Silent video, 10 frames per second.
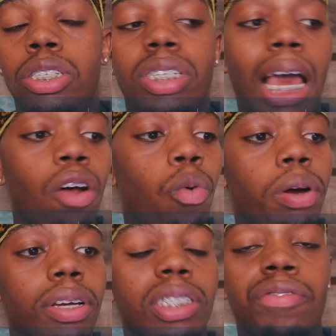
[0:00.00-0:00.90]
shadow
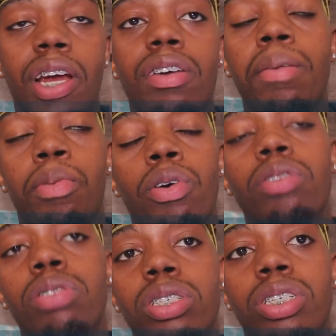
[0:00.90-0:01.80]
work is very
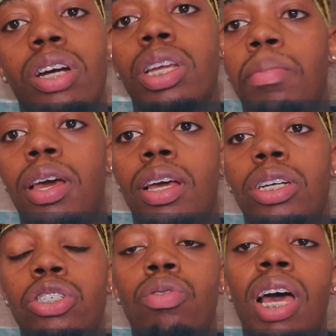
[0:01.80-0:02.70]
important on this journey man
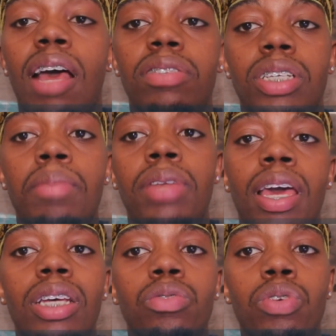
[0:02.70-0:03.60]
because you're gonna have some
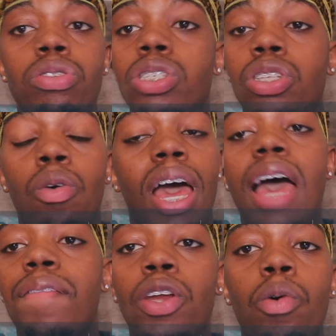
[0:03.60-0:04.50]
days where you just don't
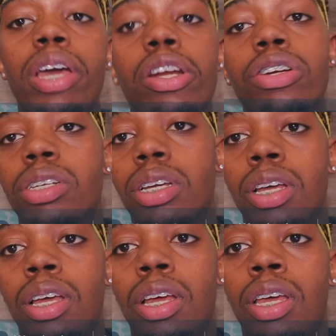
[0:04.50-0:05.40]
have no energy
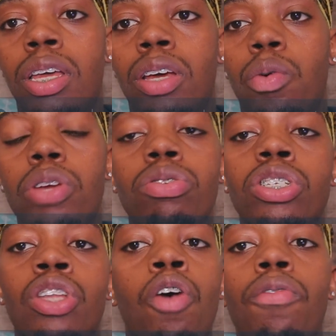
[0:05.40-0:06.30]
where you
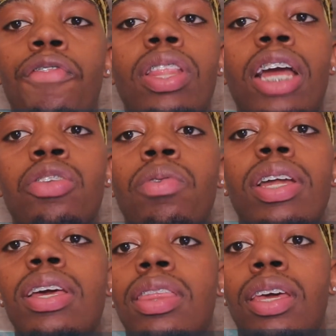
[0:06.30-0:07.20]
just don't feel like
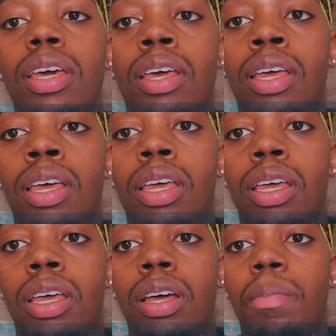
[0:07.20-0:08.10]
doing anything
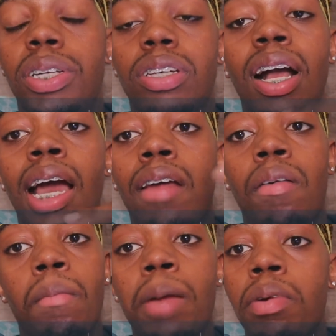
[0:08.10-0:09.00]
but y'all
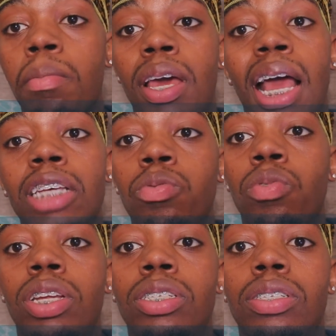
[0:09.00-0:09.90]
gotta remember man that's
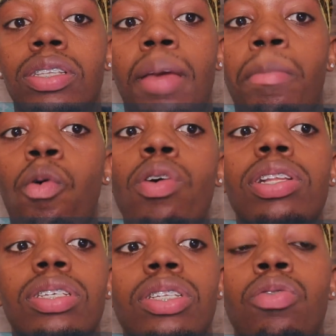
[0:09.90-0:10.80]
when it's
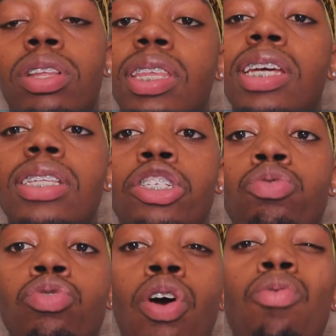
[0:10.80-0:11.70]
important to do the thing
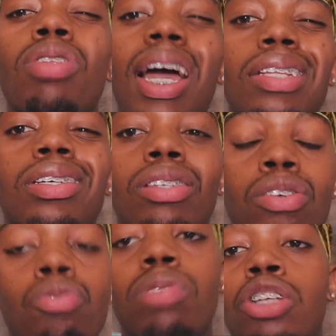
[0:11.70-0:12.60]
that you don't like to
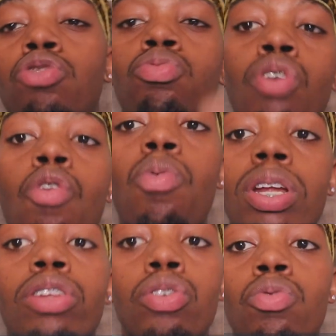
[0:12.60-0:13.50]
do that you don't
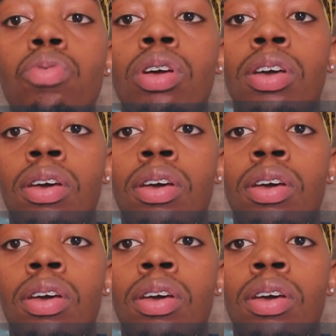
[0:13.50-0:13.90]
want to do